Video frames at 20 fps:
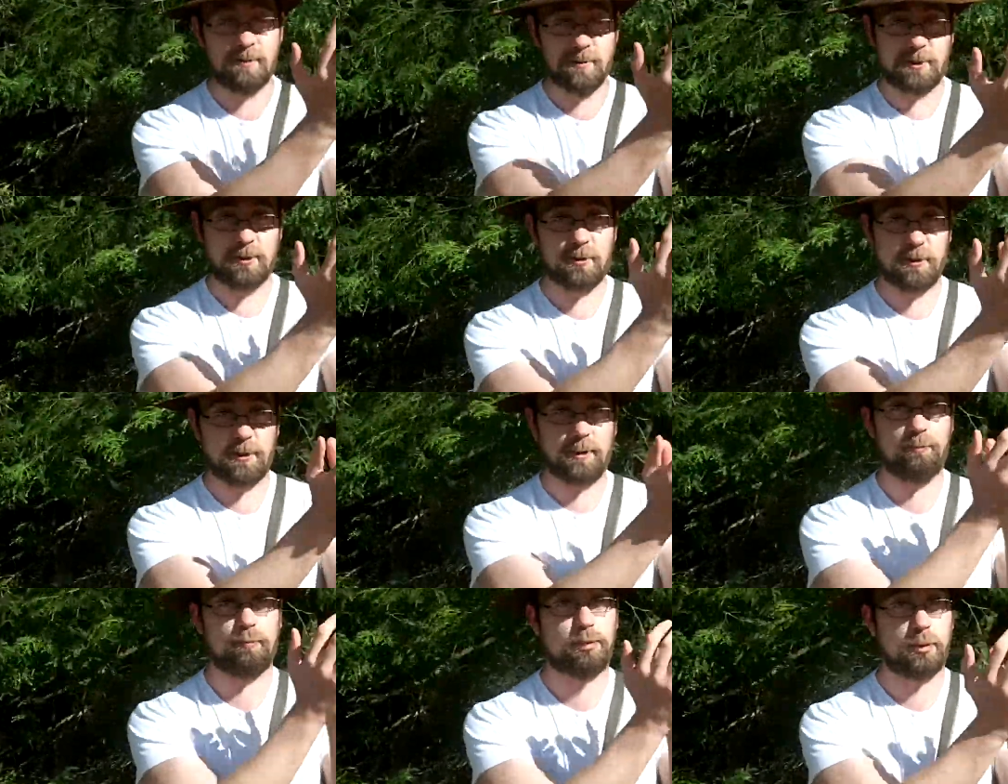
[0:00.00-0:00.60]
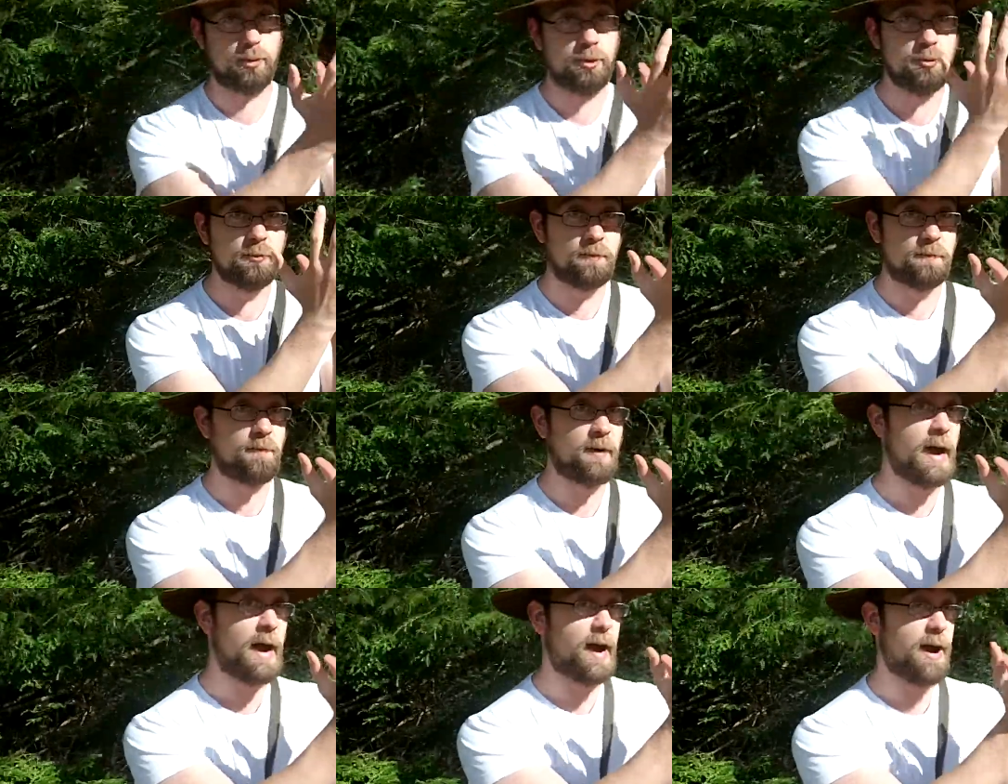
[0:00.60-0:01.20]
literally blew
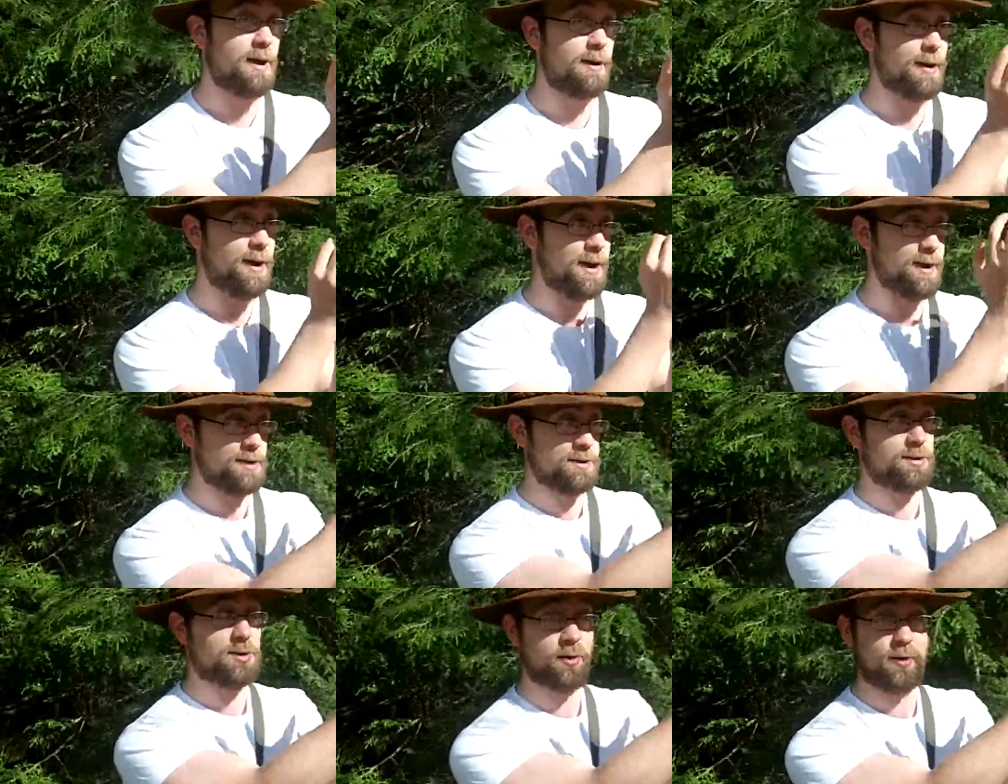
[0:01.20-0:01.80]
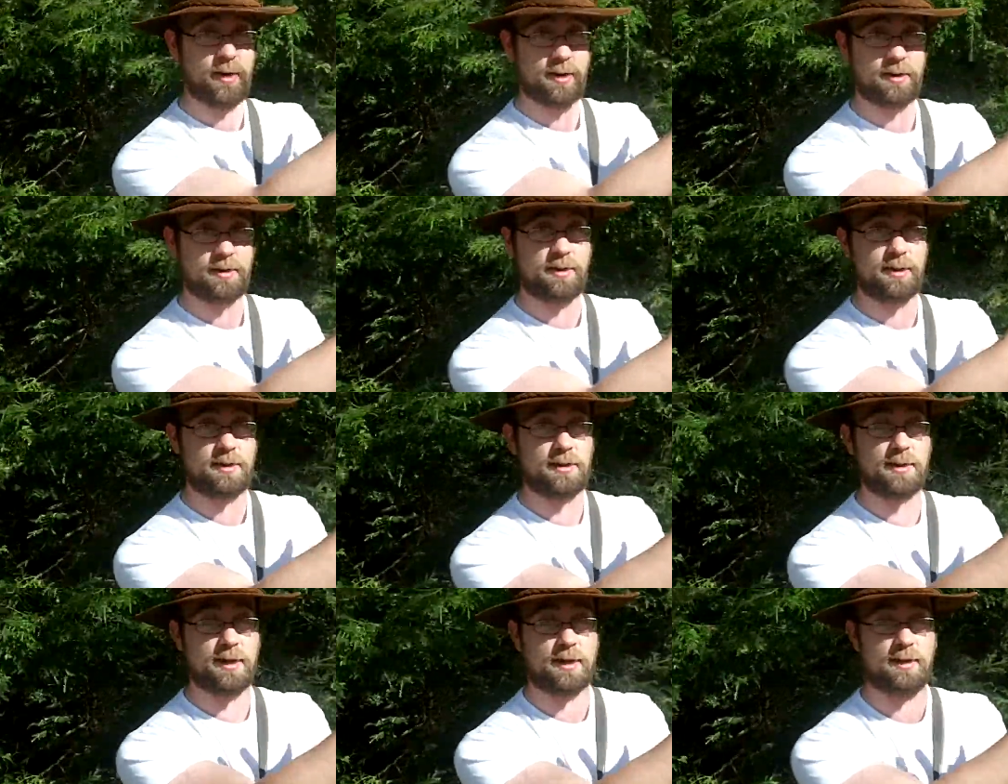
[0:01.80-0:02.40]
fire into
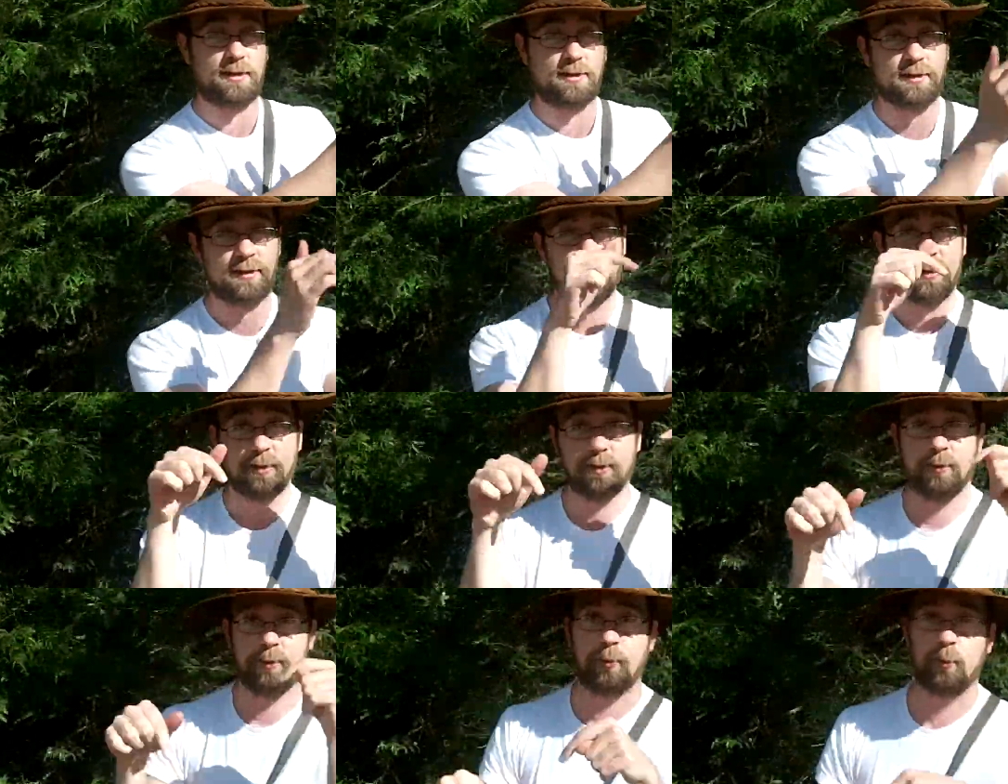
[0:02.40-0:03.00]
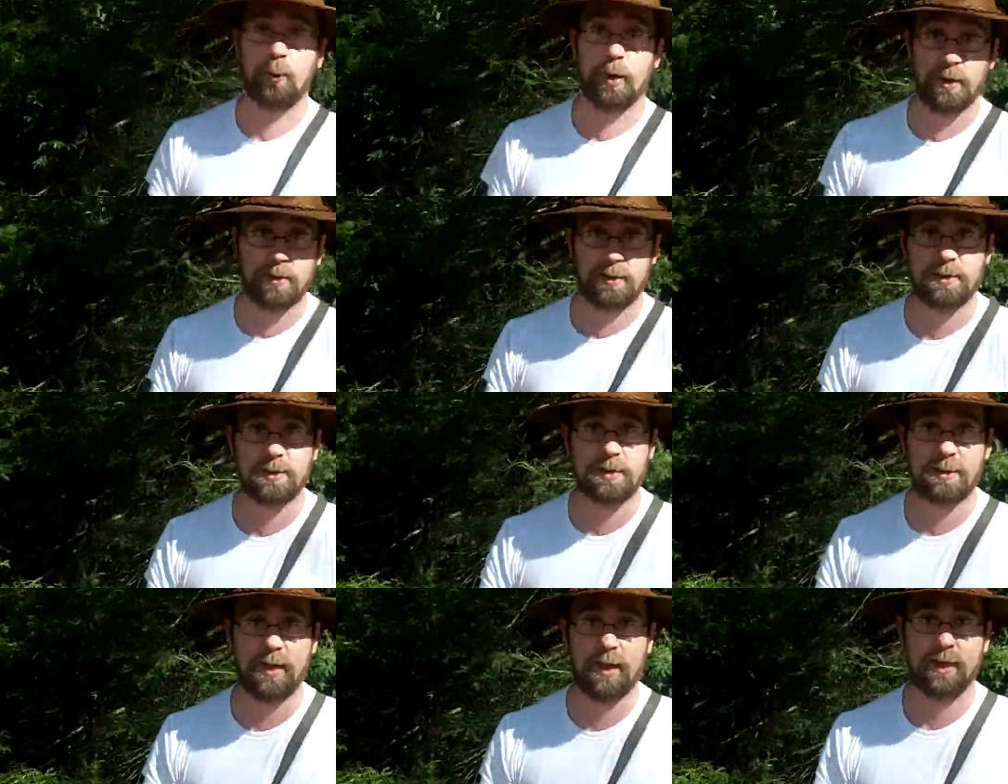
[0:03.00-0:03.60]
existence with
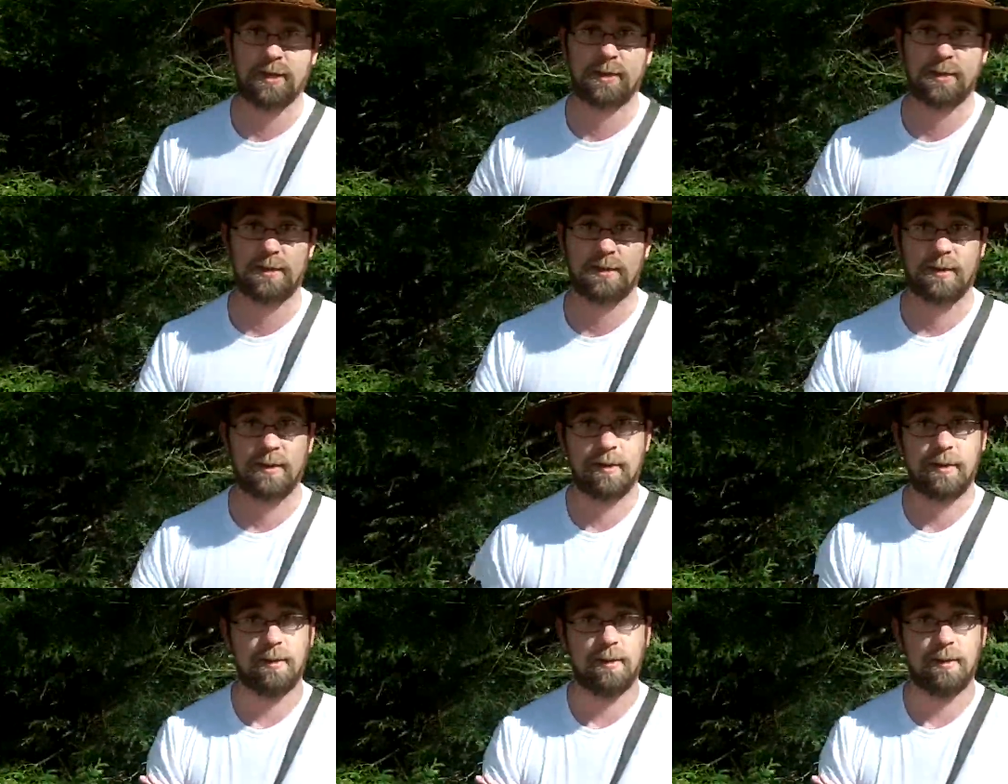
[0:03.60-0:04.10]
sticks.